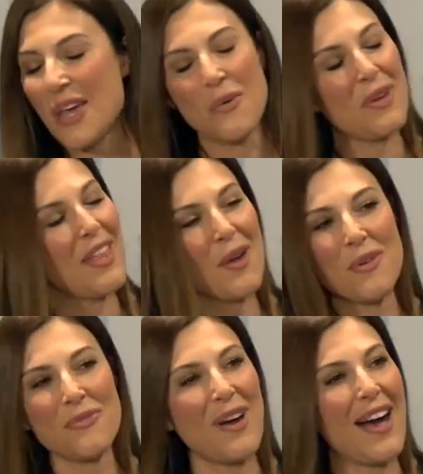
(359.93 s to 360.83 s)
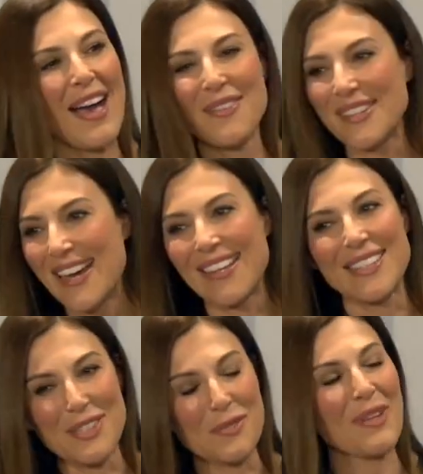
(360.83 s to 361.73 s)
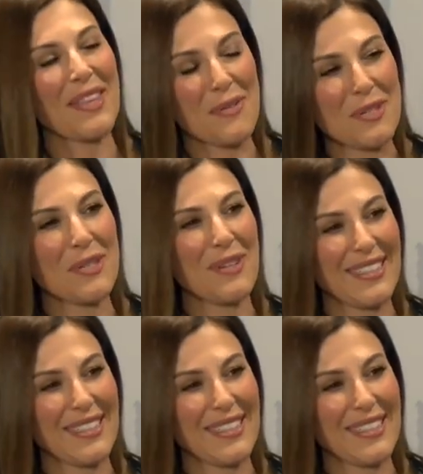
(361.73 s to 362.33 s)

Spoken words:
When they were 5 and 9, this is what they were doing.